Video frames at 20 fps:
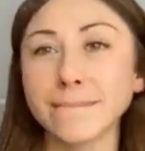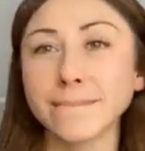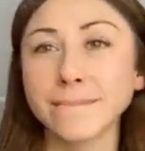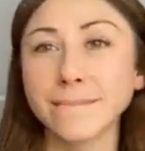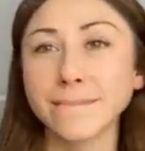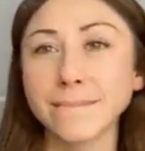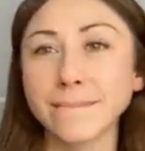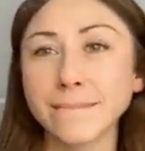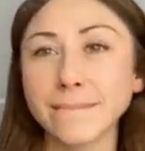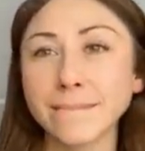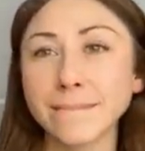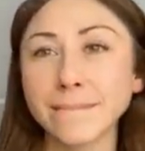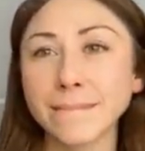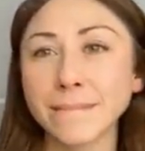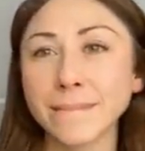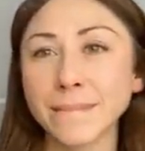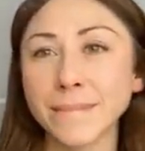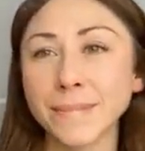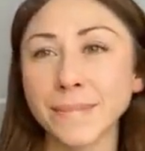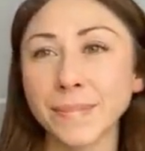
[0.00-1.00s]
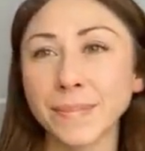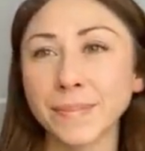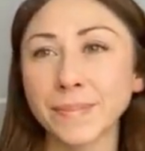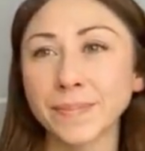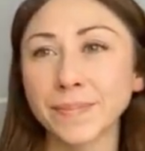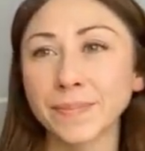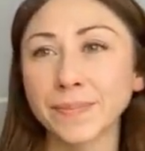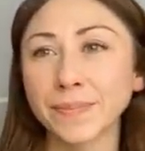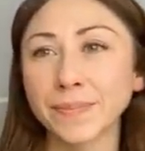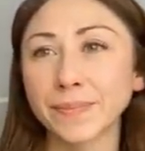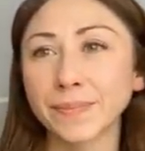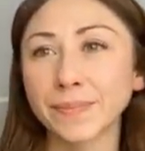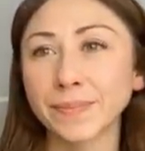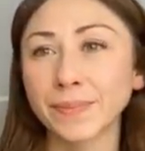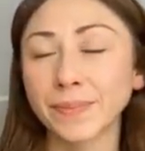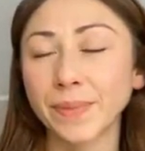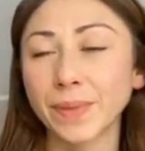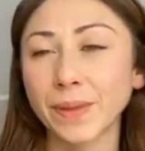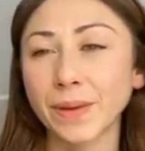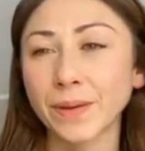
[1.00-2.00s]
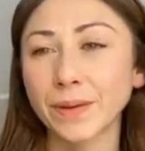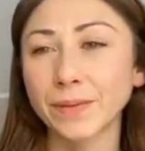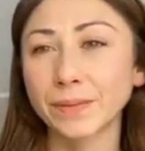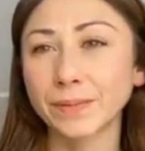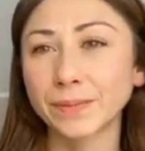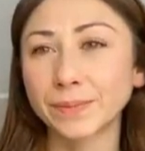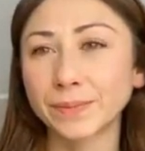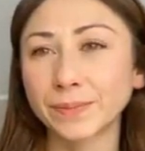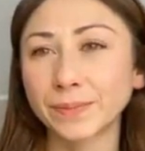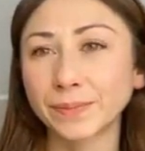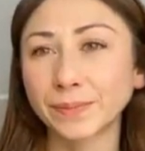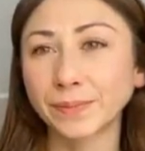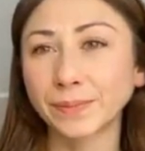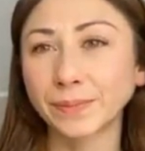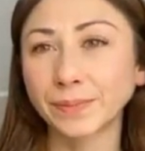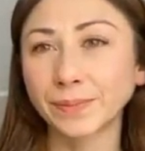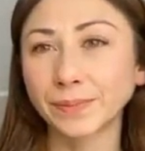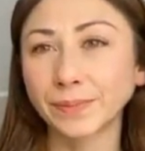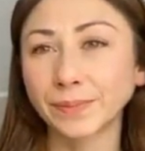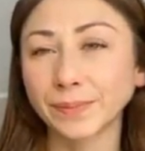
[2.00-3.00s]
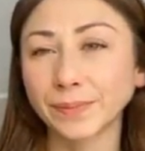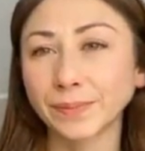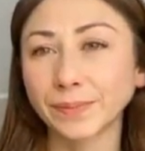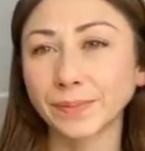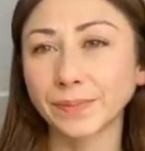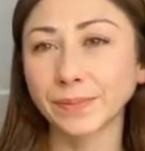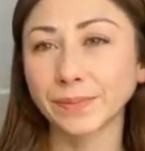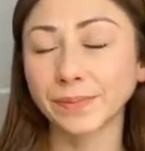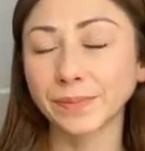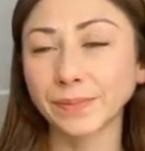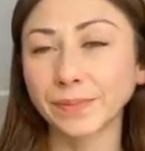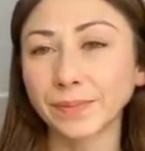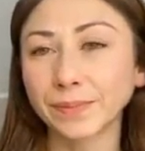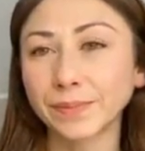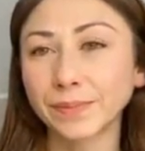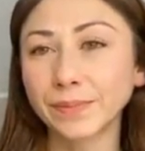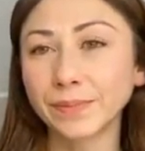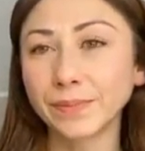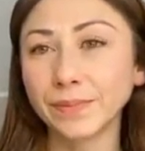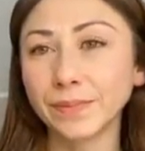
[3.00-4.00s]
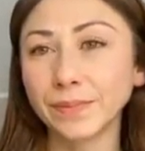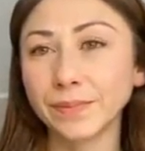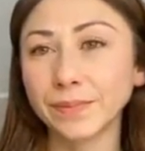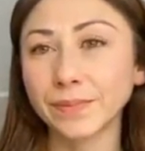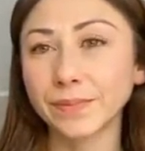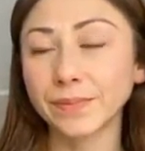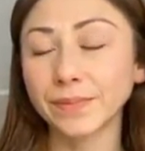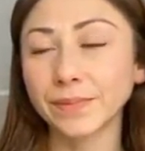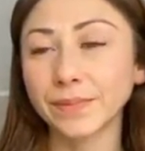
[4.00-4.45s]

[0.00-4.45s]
No words are spoken by the person on screen.